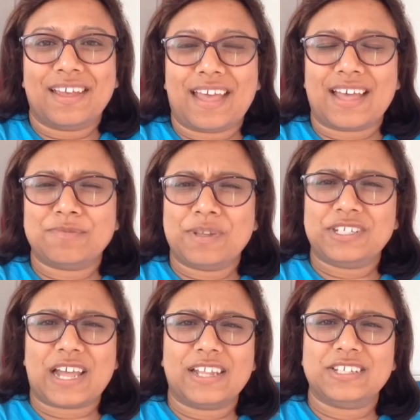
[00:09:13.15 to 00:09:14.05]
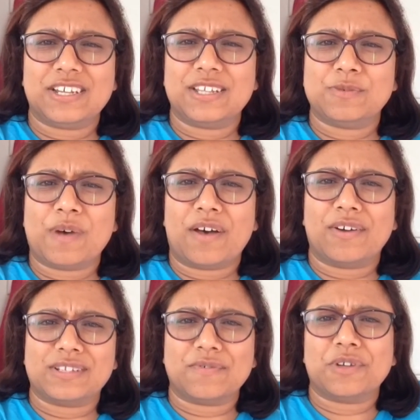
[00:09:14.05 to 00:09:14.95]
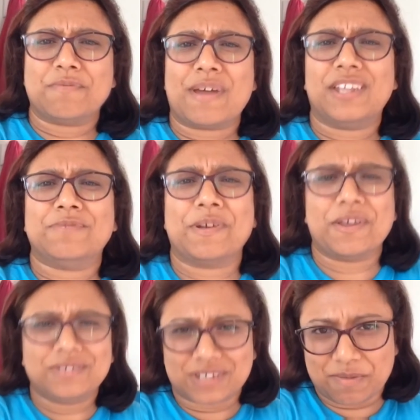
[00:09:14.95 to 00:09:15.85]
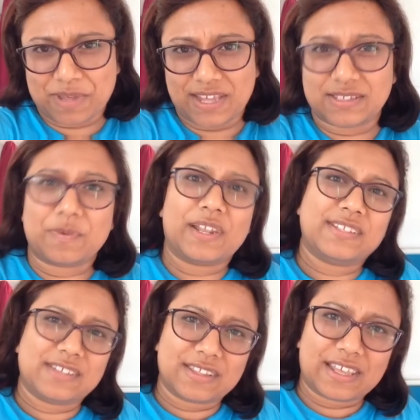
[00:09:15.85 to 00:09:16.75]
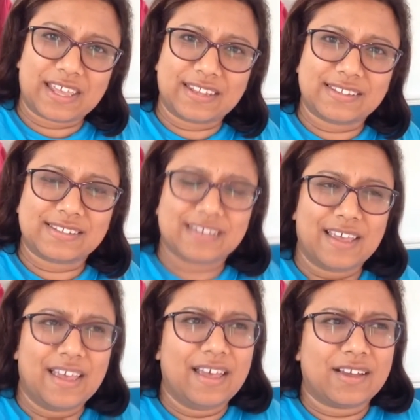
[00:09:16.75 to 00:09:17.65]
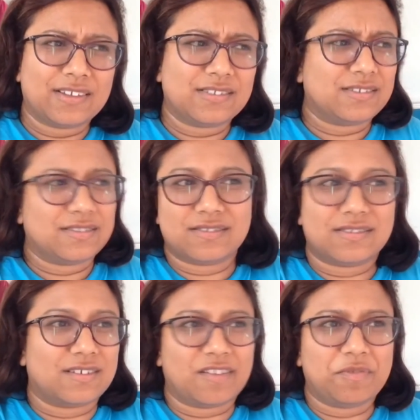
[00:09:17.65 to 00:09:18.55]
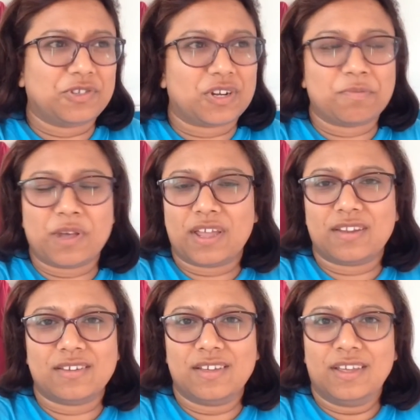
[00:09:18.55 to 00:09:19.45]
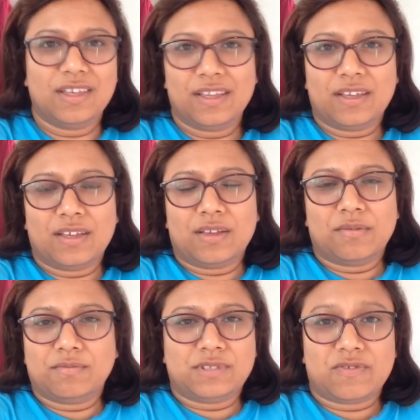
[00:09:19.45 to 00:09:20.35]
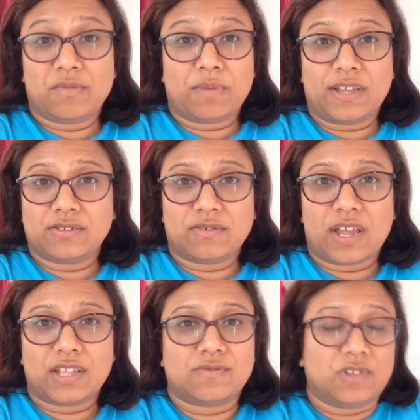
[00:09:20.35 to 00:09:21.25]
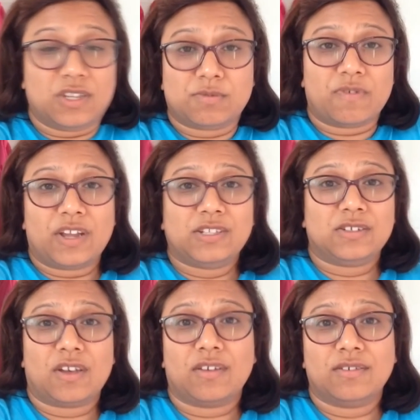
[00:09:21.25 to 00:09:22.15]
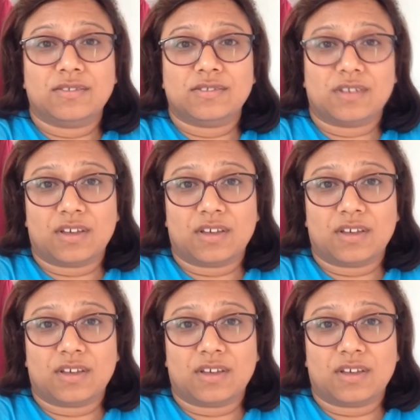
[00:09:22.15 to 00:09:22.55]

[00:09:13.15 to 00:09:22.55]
It has been challenging as well because I've got to manage my own diabetes as well as the other kids, because I've been trying to put in different basal rates, reduce my ratios,